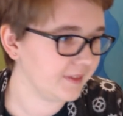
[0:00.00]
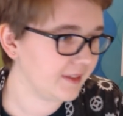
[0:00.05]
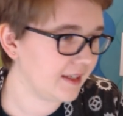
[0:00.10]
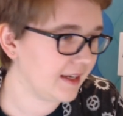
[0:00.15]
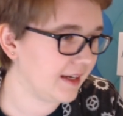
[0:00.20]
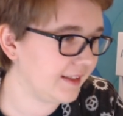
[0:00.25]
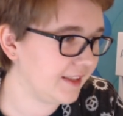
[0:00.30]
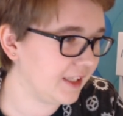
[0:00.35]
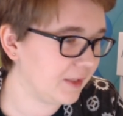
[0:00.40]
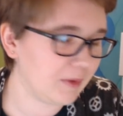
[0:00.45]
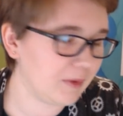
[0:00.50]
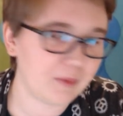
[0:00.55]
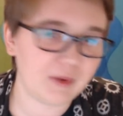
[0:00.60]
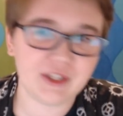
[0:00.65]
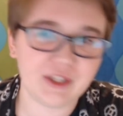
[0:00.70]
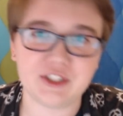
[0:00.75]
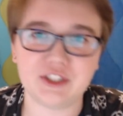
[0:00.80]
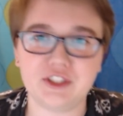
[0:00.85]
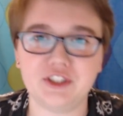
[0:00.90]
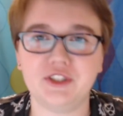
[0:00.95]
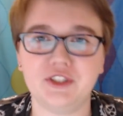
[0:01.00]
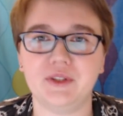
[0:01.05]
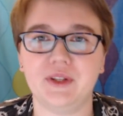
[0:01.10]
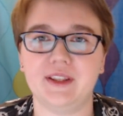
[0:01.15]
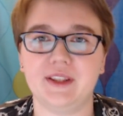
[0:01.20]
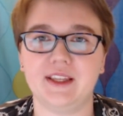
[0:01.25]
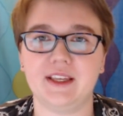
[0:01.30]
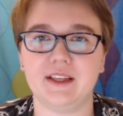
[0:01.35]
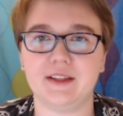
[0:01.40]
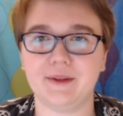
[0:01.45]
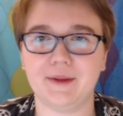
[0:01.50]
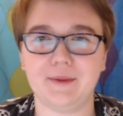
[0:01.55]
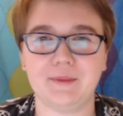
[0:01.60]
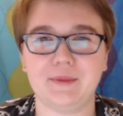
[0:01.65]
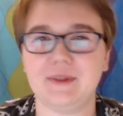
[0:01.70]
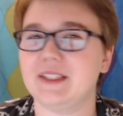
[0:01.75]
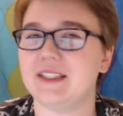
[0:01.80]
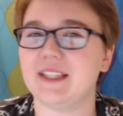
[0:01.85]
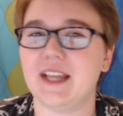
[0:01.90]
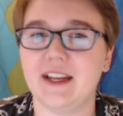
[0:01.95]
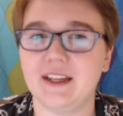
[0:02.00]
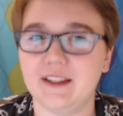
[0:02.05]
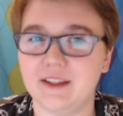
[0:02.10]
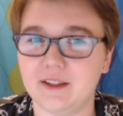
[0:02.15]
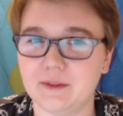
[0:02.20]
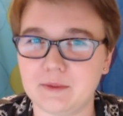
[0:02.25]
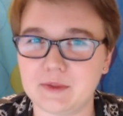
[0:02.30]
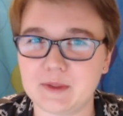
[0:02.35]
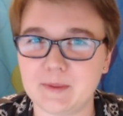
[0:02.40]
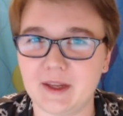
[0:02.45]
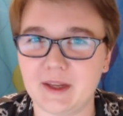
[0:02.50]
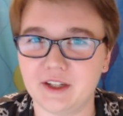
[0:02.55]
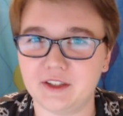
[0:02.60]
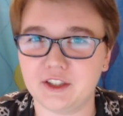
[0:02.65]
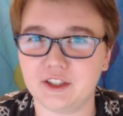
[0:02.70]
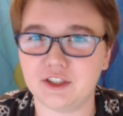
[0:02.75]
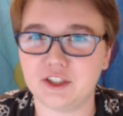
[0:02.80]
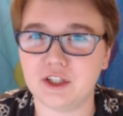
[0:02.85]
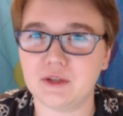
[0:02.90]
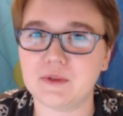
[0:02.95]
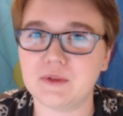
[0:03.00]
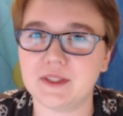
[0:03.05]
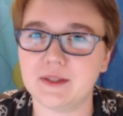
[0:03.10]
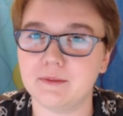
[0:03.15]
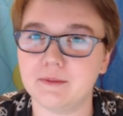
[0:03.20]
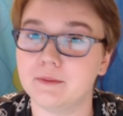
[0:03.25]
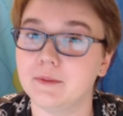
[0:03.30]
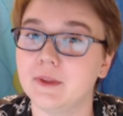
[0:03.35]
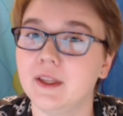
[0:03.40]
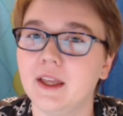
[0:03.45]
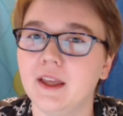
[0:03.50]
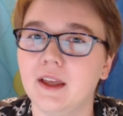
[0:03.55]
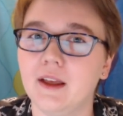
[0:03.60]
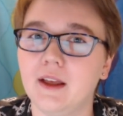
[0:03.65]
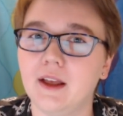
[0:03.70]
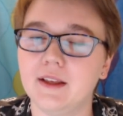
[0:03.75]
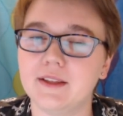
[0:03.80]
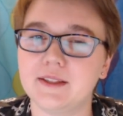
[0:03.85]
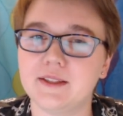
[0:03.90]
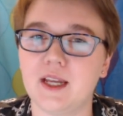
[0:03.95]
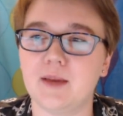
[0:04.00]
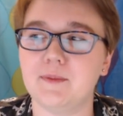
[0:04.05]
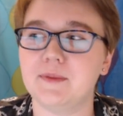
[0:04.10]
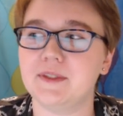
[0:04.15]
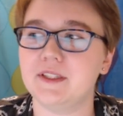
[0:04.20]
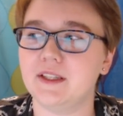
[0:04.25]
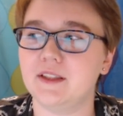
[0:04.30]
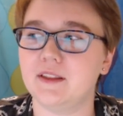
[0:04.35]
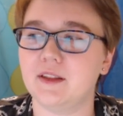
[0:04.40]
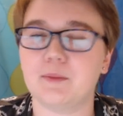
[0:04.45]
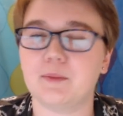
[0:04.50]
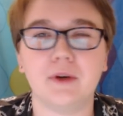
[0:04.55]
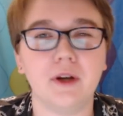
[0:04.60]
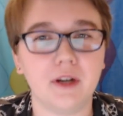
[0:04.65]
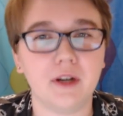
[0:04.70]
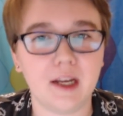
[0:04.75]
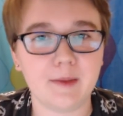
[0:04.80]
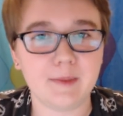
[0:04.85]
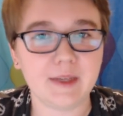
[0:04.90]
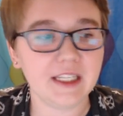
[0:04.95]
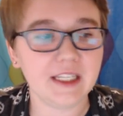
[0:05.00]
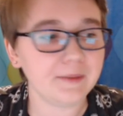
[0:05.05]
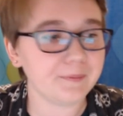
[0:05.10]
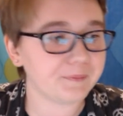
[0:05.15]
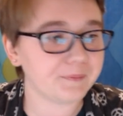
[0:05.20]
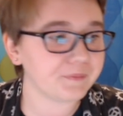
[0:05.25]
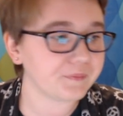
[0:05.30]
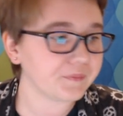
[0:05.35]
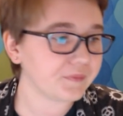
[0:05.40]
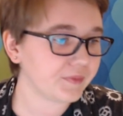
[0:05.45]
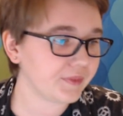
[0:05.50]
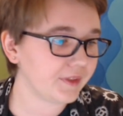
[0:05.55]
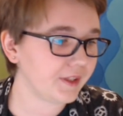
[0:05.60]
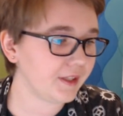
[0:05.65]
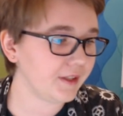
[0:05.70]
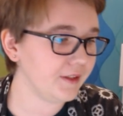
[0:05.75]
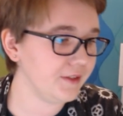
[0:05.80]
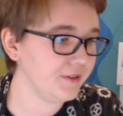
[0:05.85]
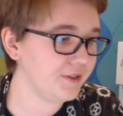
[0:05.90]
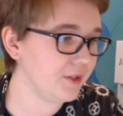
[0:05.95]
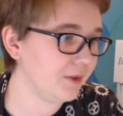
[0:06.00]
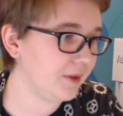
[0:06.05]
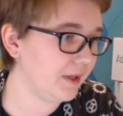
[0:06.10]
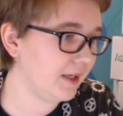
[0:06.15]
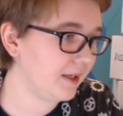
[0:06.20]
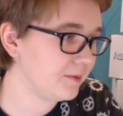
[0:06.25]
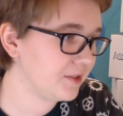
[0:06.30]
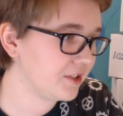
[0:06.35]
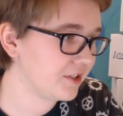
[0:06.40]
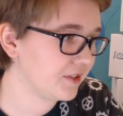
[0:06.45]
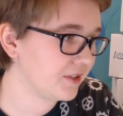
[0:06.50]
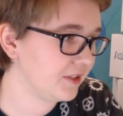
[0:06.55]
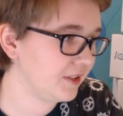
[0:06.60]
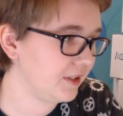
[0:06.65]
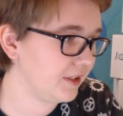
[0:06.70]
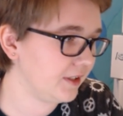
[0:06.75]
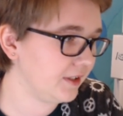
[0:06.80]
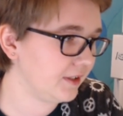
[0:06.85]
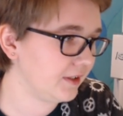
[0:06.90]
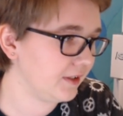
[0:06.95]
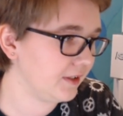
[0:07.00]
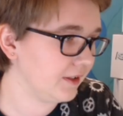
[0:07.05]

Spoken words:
think we wanted to. I think we decided that it was better to show some steps in the programming. So I'm just gonna